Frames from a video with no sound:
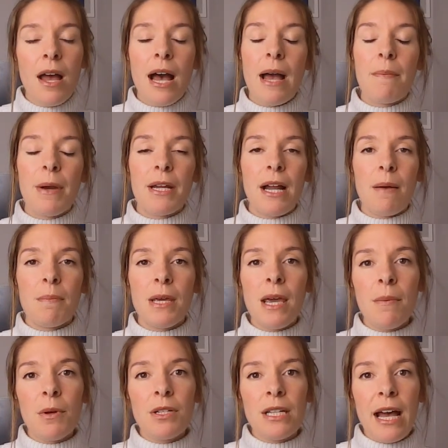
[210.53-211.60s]
I might not be
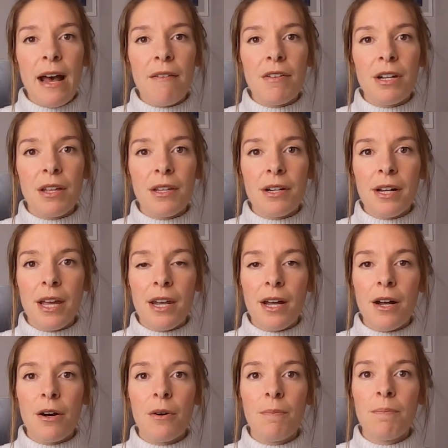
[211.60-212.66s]
able to have another
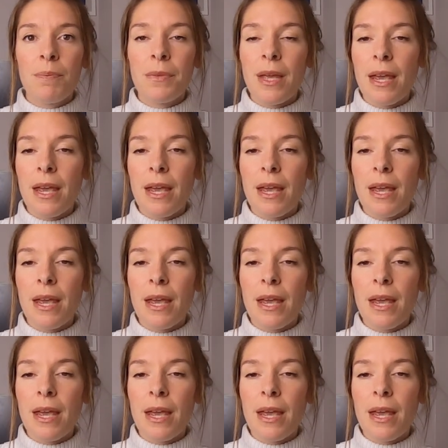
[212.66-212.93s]
kiddo.